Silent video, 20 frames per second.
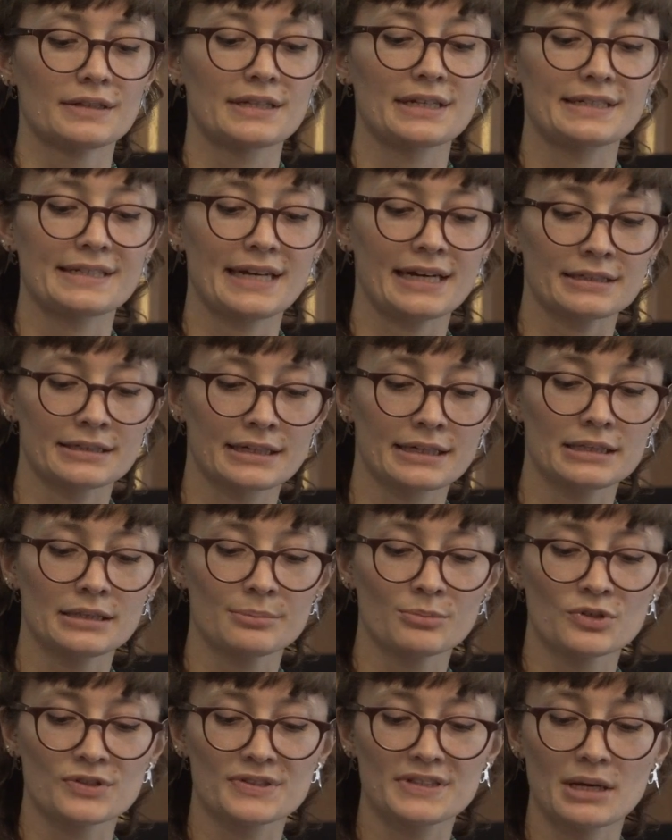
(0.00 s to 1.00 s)
the Technical
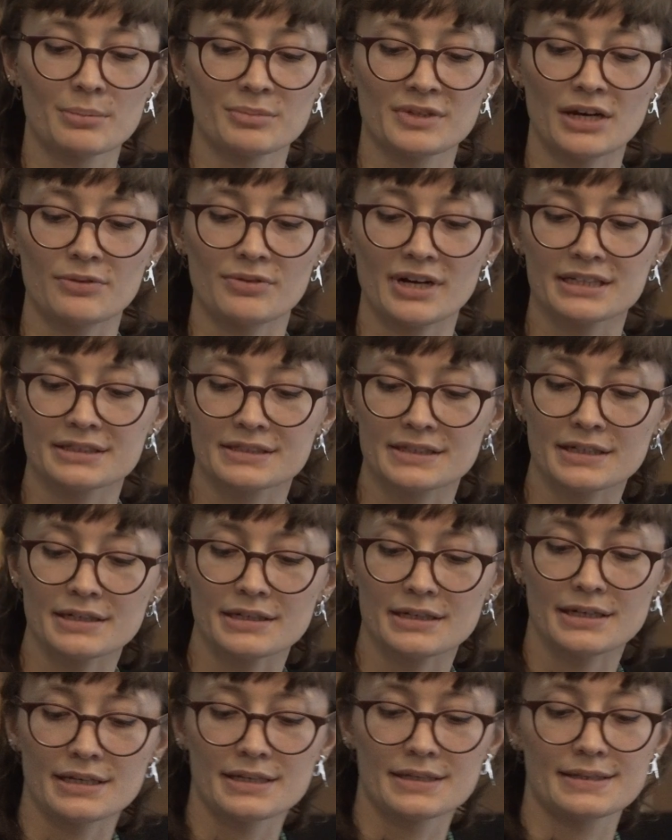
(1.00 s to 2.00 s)
Museum
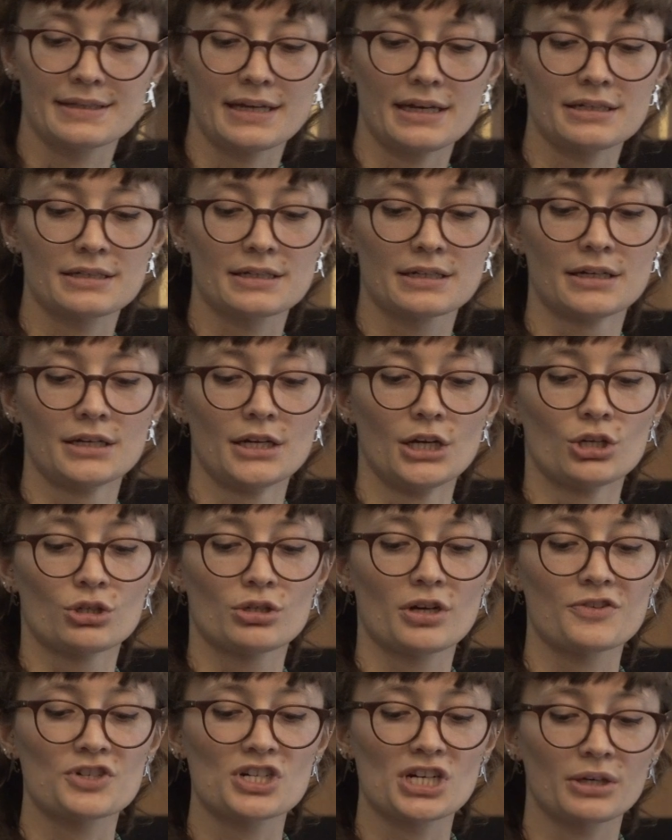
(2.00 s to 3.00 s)
director is said
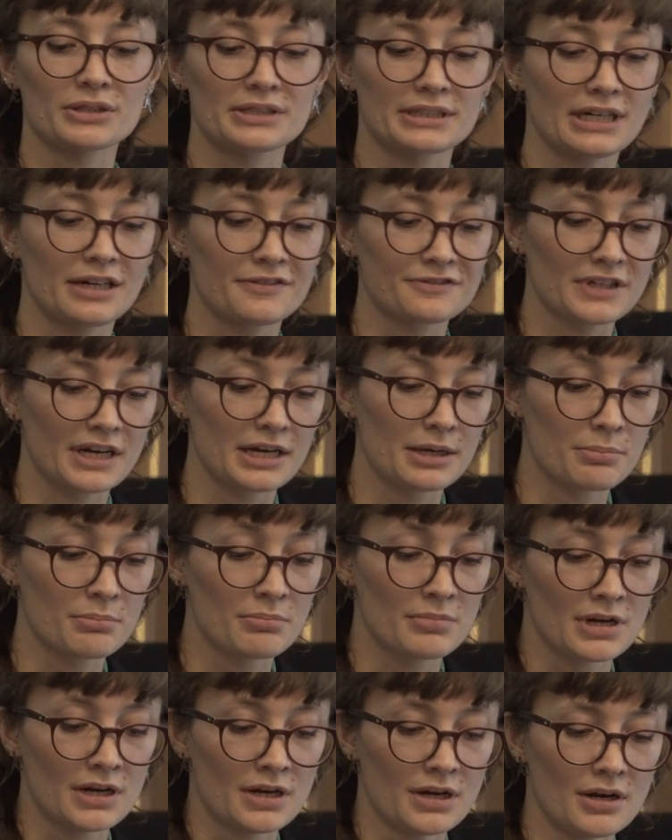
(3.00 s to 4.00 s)
to have shouted after him,
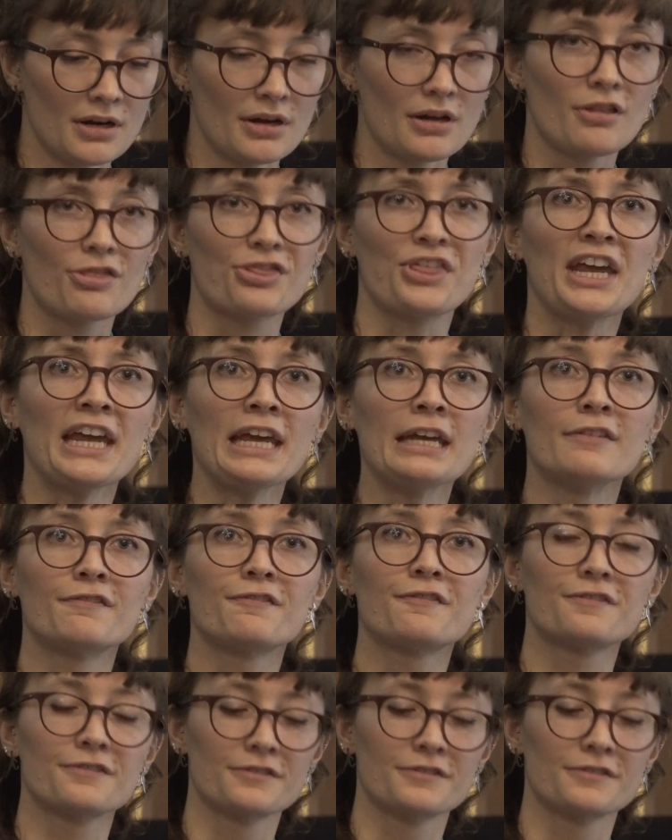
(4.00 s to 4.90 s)
"Thief!"